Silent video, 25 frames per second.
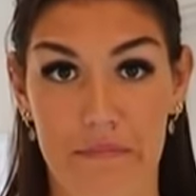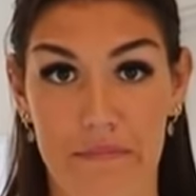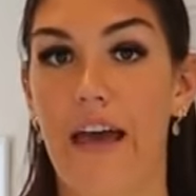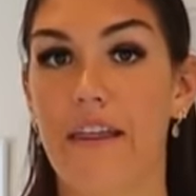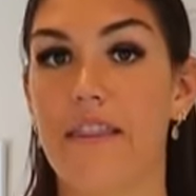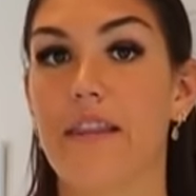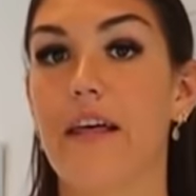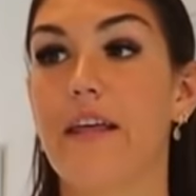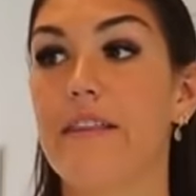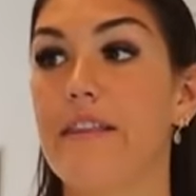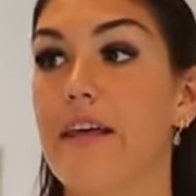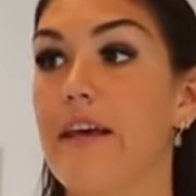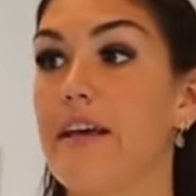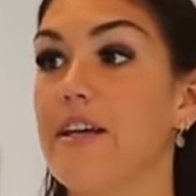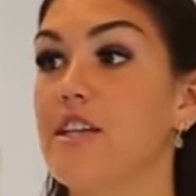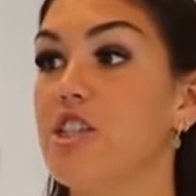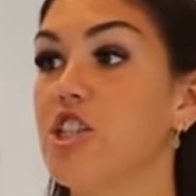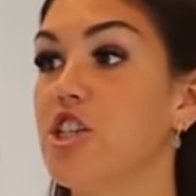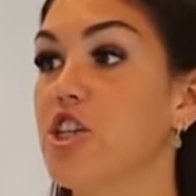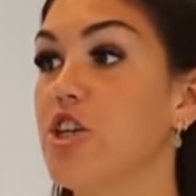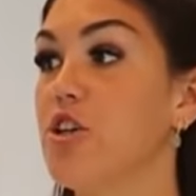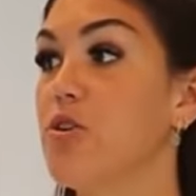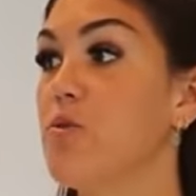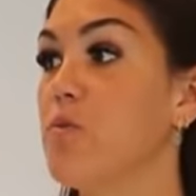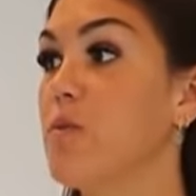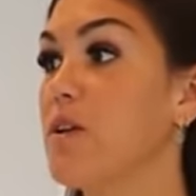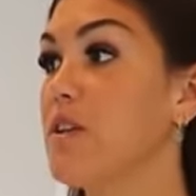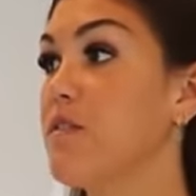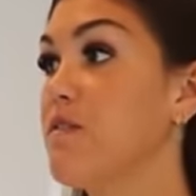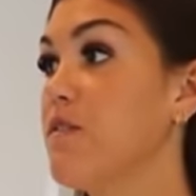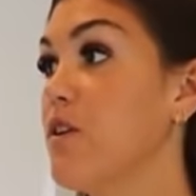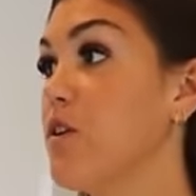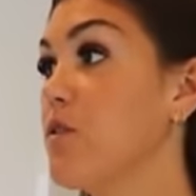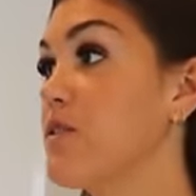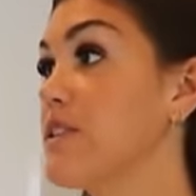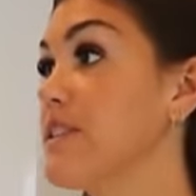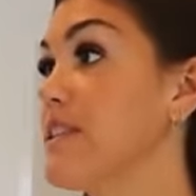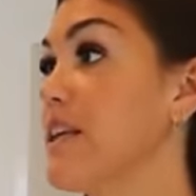And then the issue with
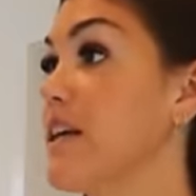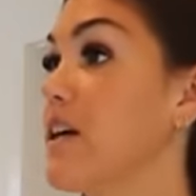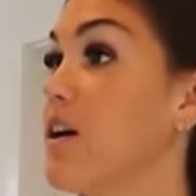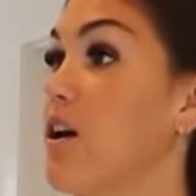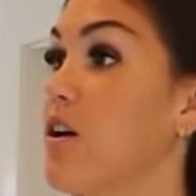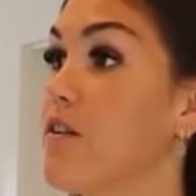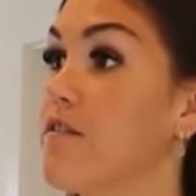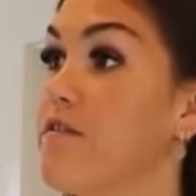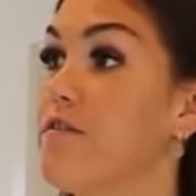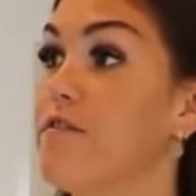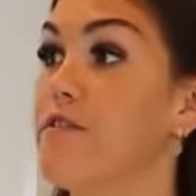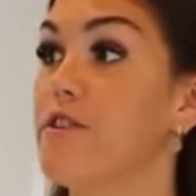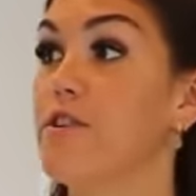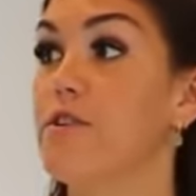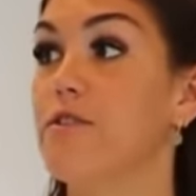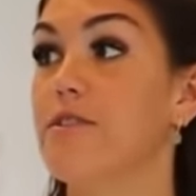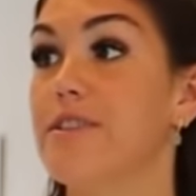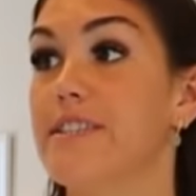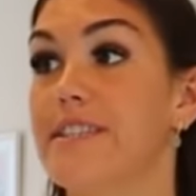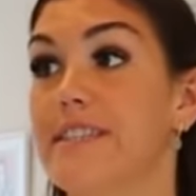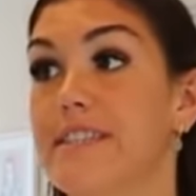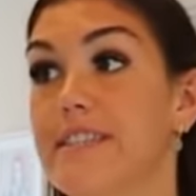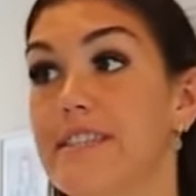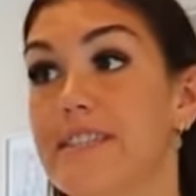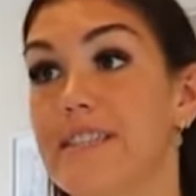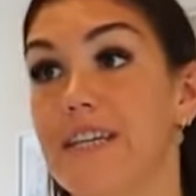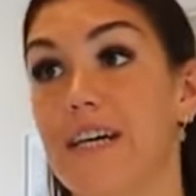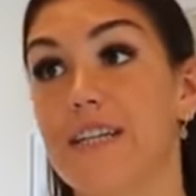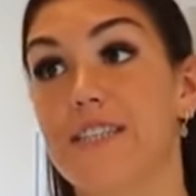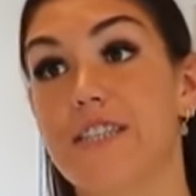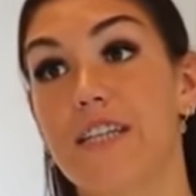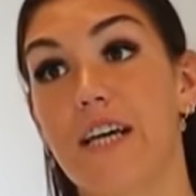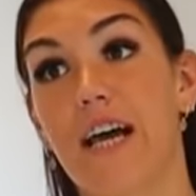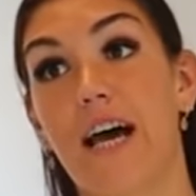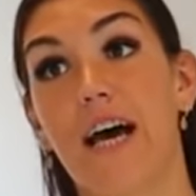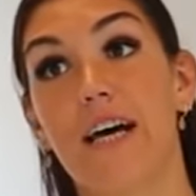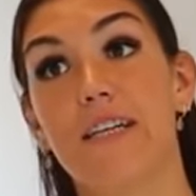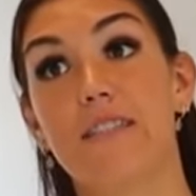focusing on foods
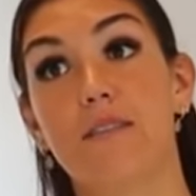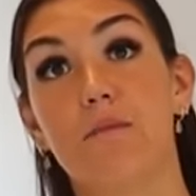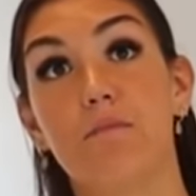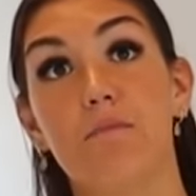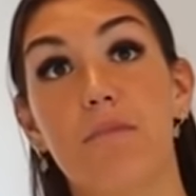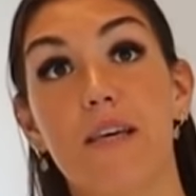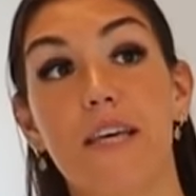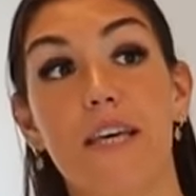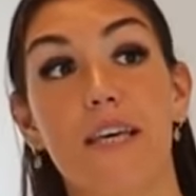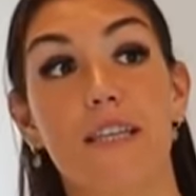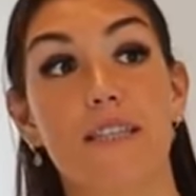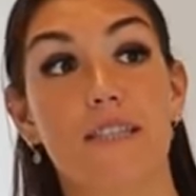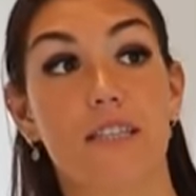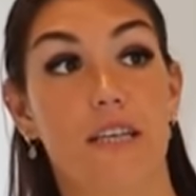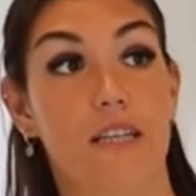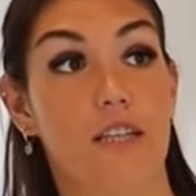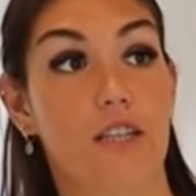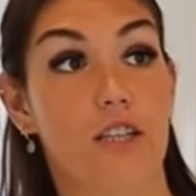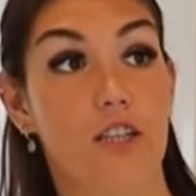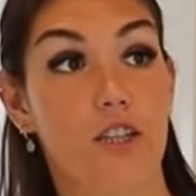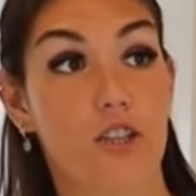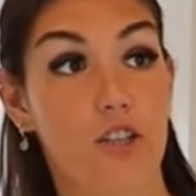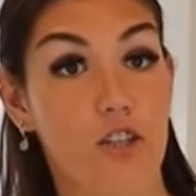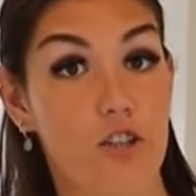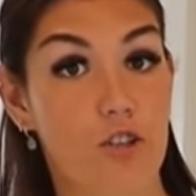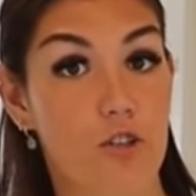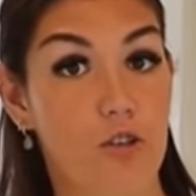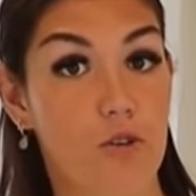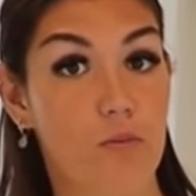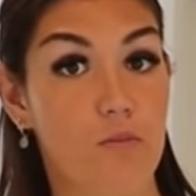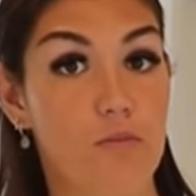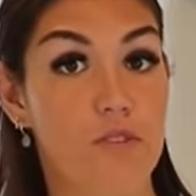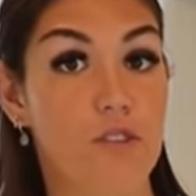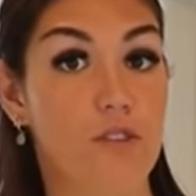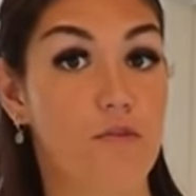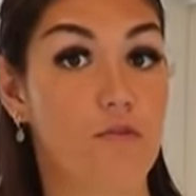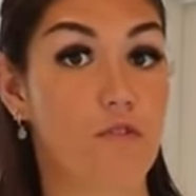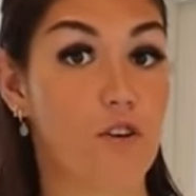such as beans and
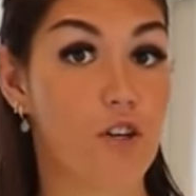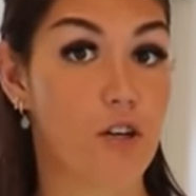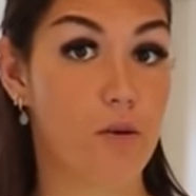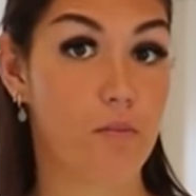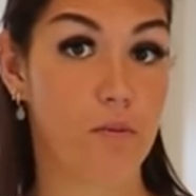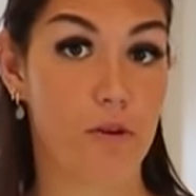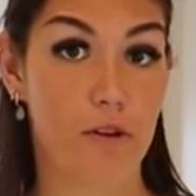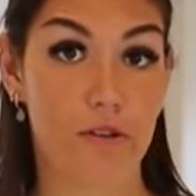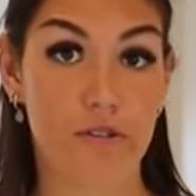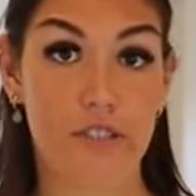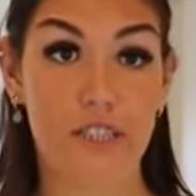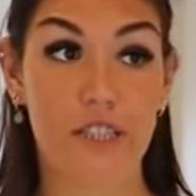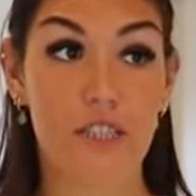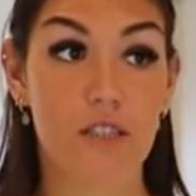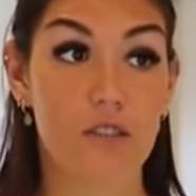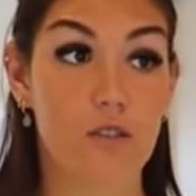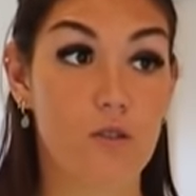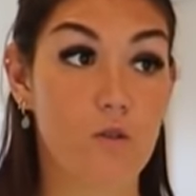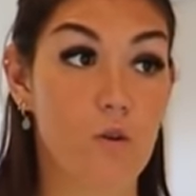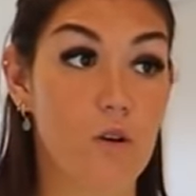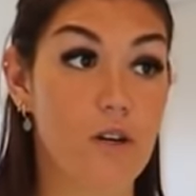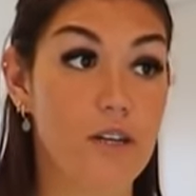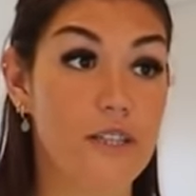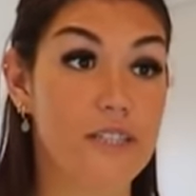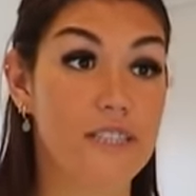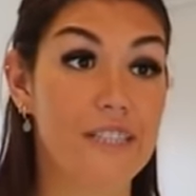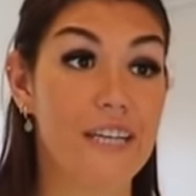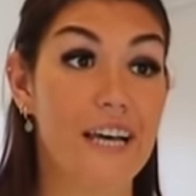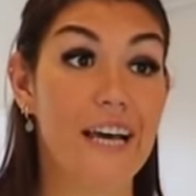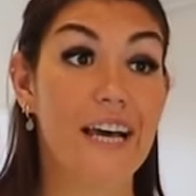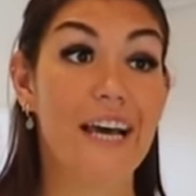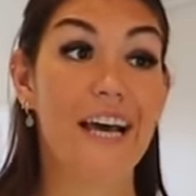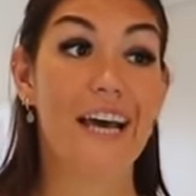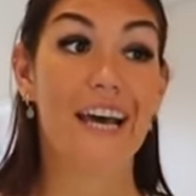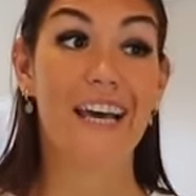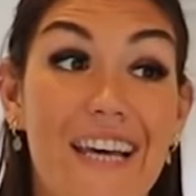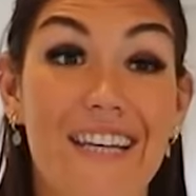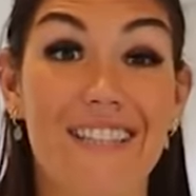legumes for your protein source
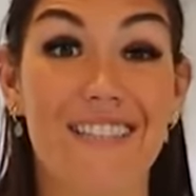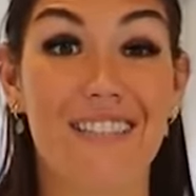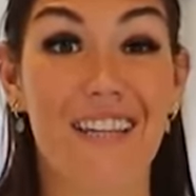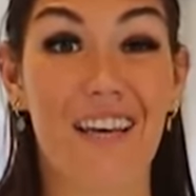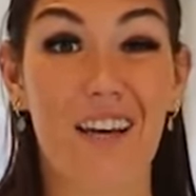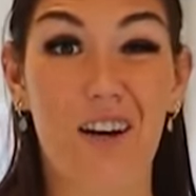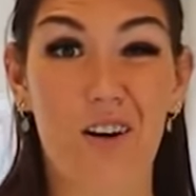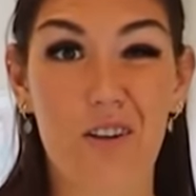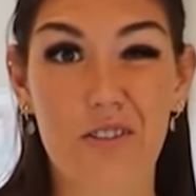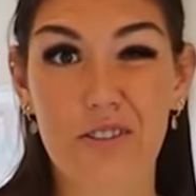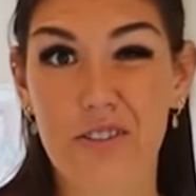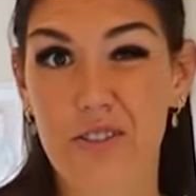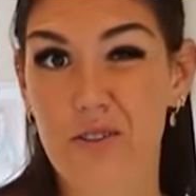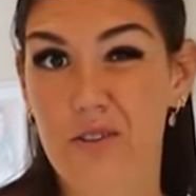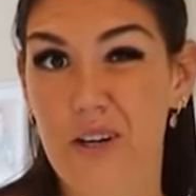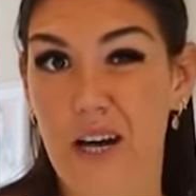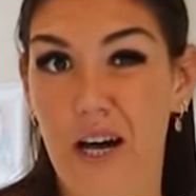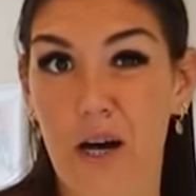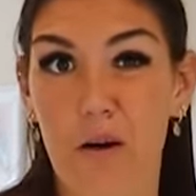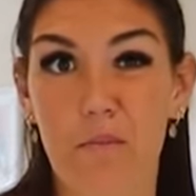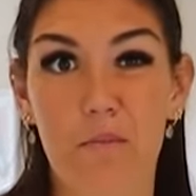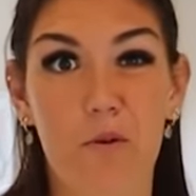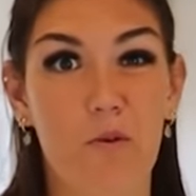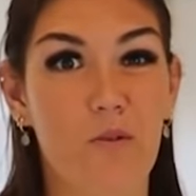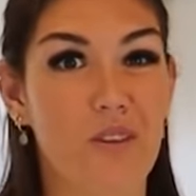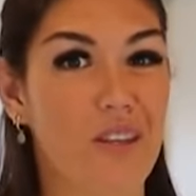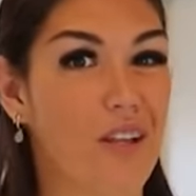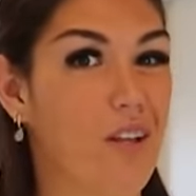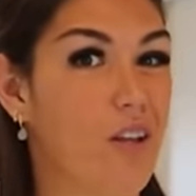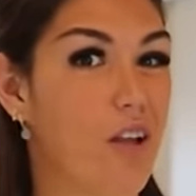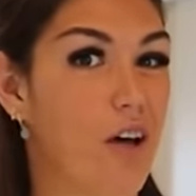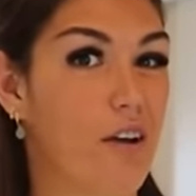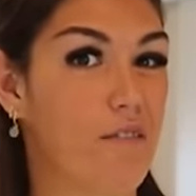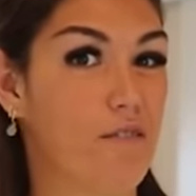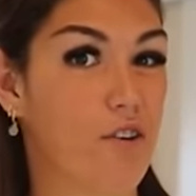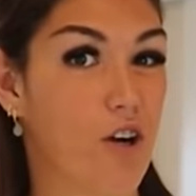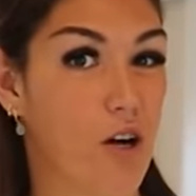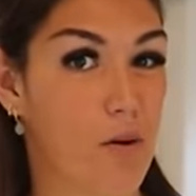is they also come with a
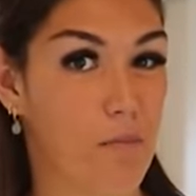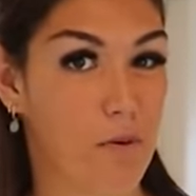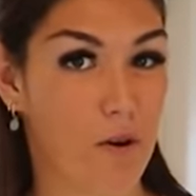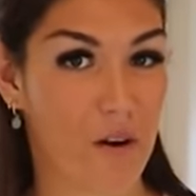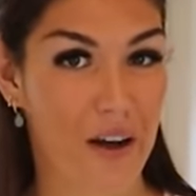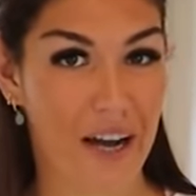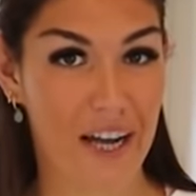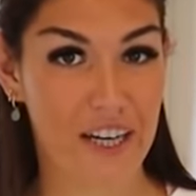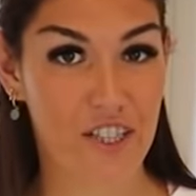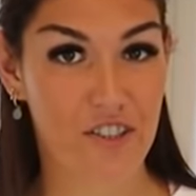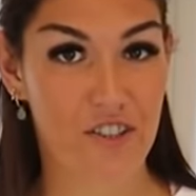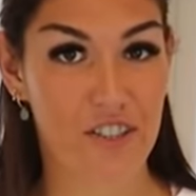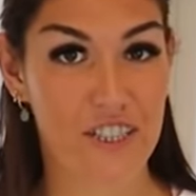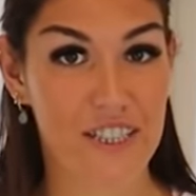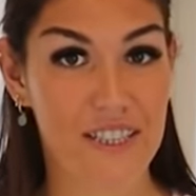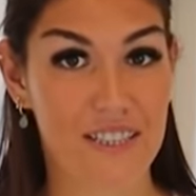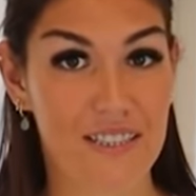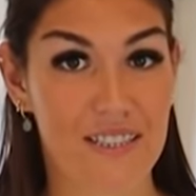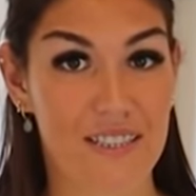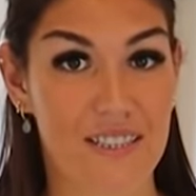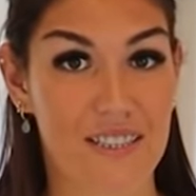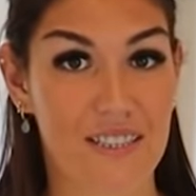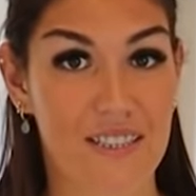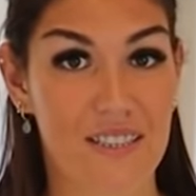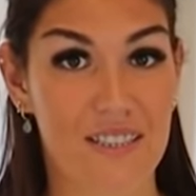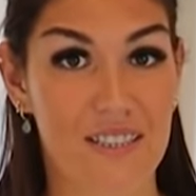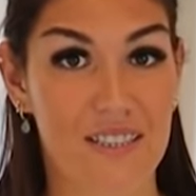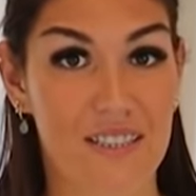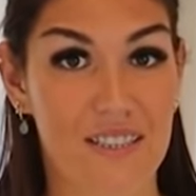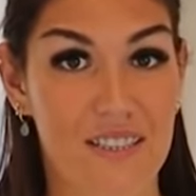lot of carbohydrates.